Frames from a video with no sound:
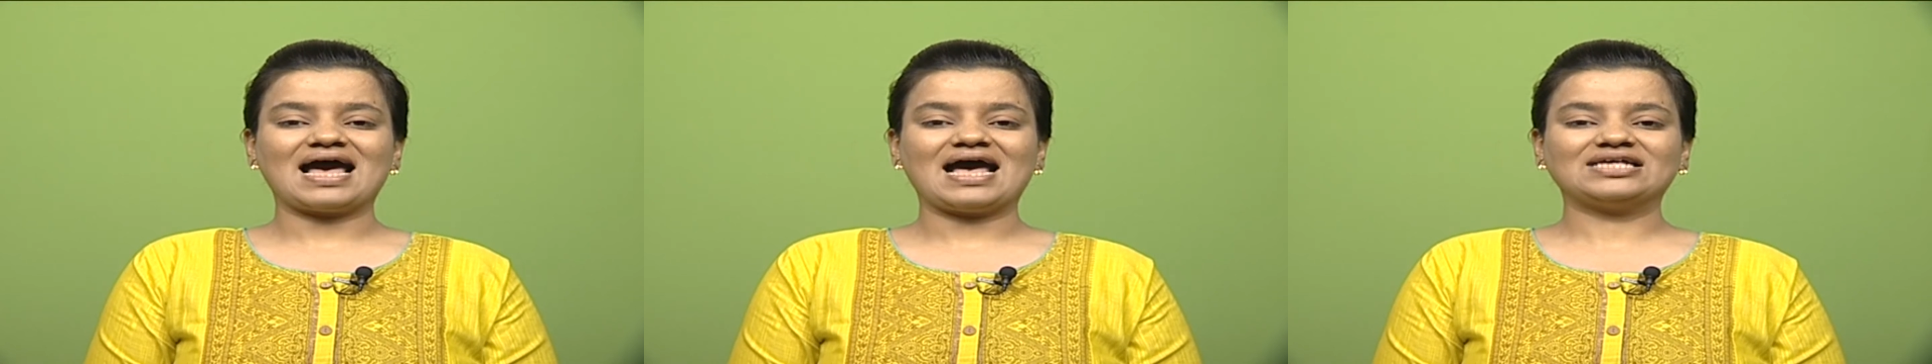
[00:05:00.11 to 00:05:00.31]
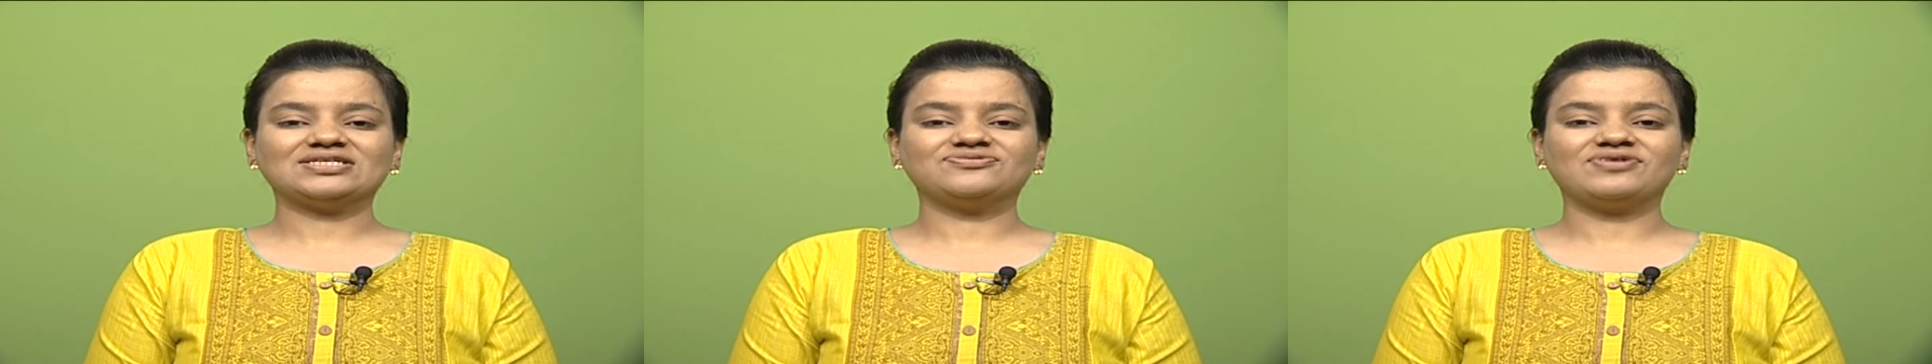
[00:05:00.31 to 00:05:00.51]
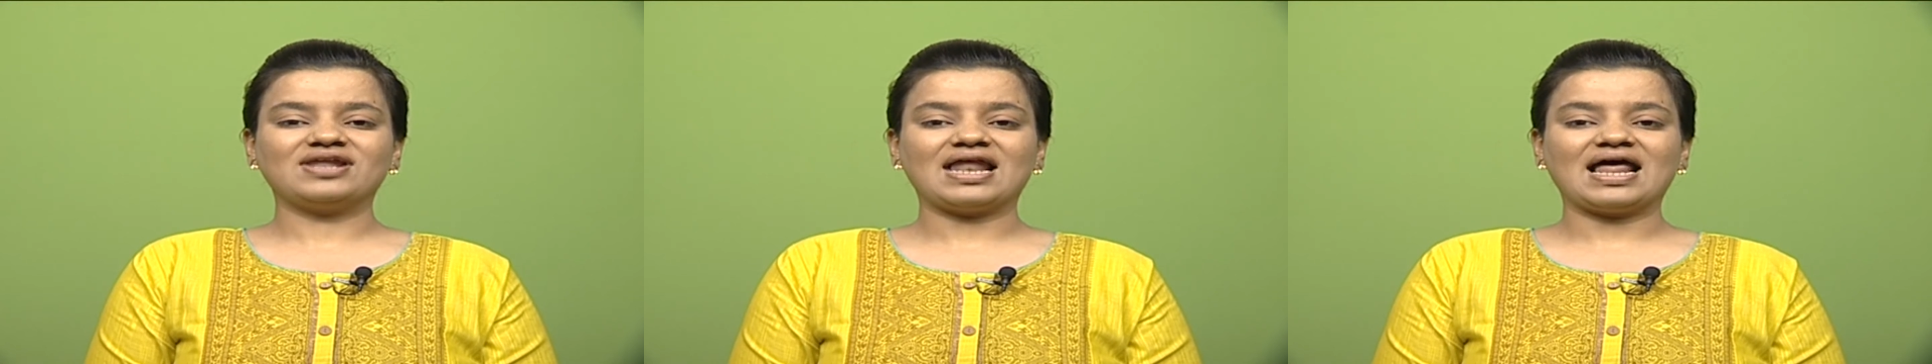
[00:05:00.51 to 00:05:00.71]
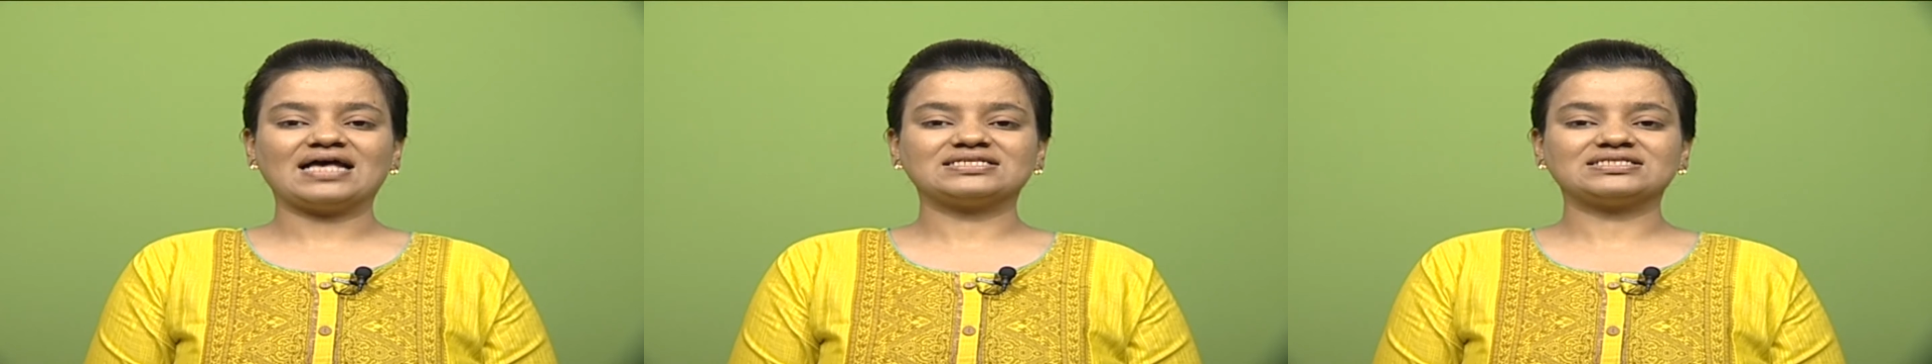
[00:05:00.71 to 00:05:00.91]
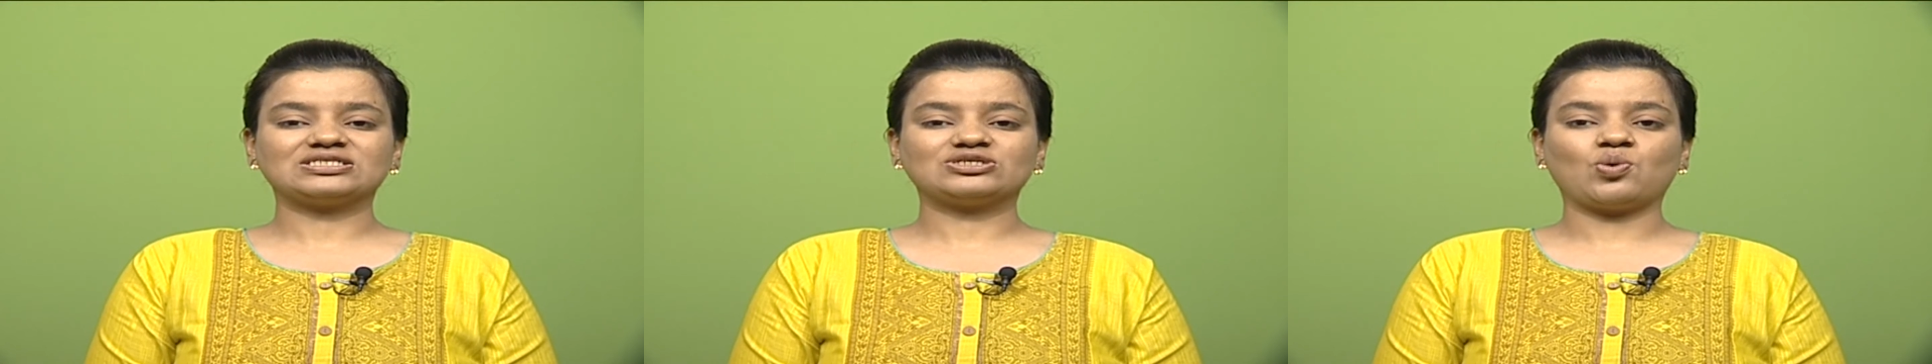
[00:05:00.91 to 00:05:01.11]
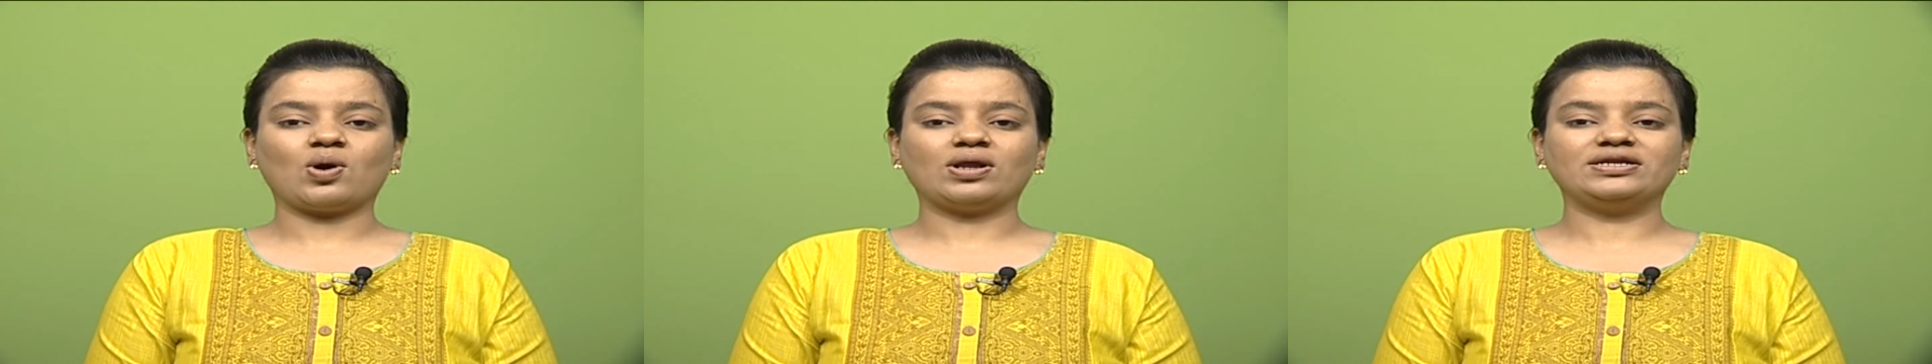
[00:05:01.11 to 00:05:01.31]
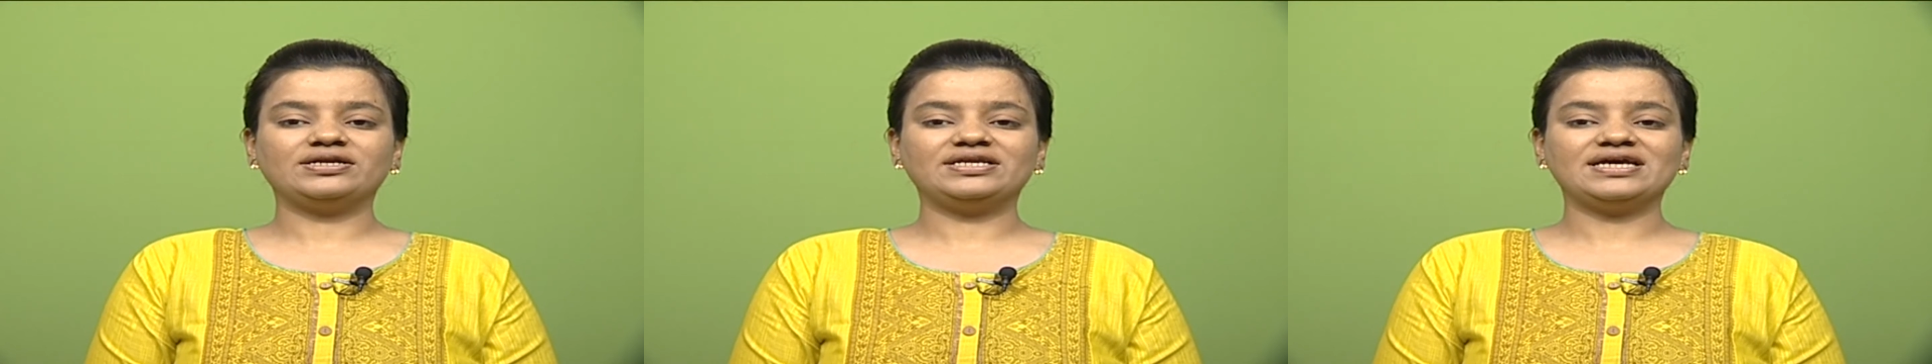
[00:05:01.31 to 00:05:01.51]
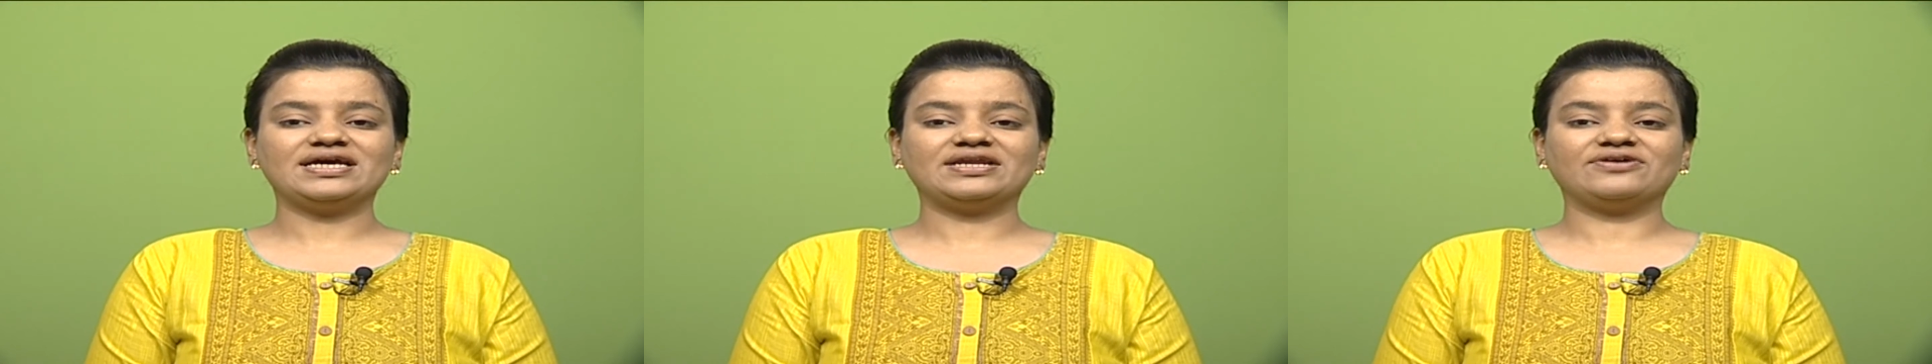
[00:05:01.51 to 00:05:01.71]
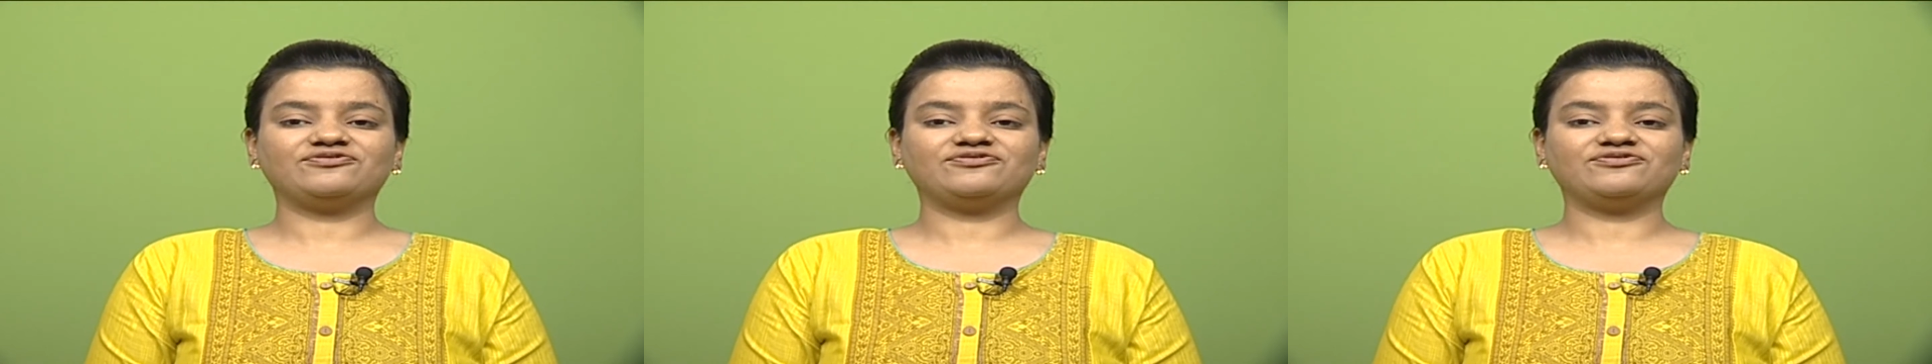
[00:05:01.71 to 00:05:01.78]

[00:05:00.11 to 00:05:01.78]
as well as quality and